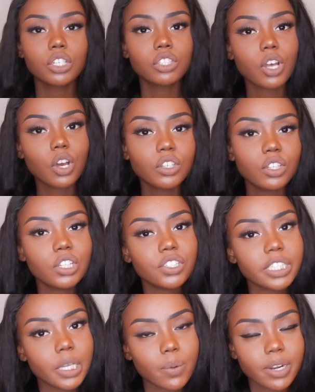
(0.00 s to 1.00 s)
So
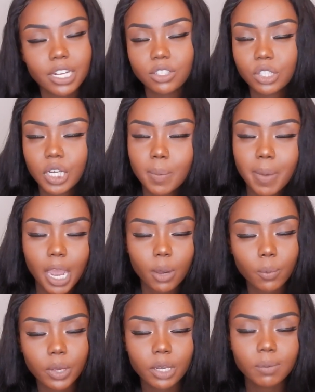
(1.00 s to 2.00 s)
usually when I do my
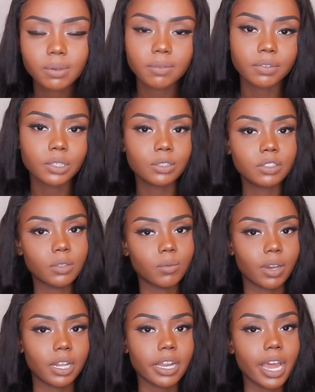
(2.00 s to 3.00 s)
wig reviews and
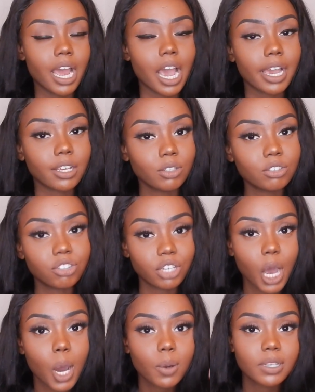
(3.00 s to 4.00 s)
whatnot, I
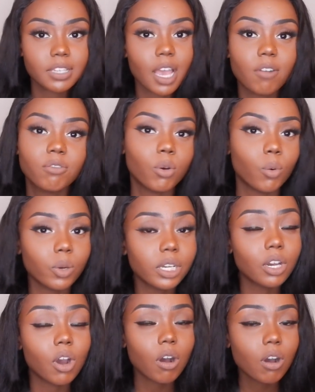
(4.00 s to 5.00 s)
usually always have the
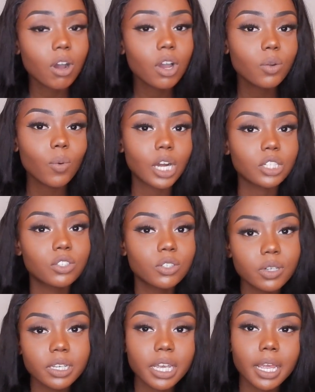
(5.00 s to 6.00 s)
wig on while
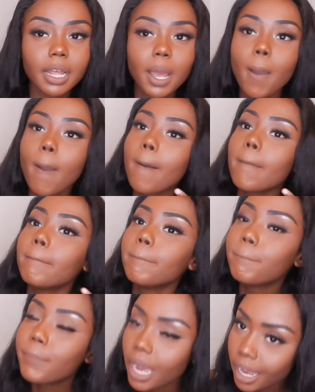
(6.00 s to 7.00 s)
doing it,
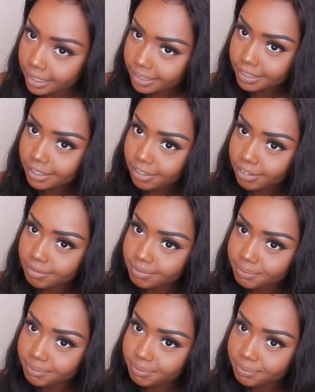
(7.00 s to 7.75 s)
but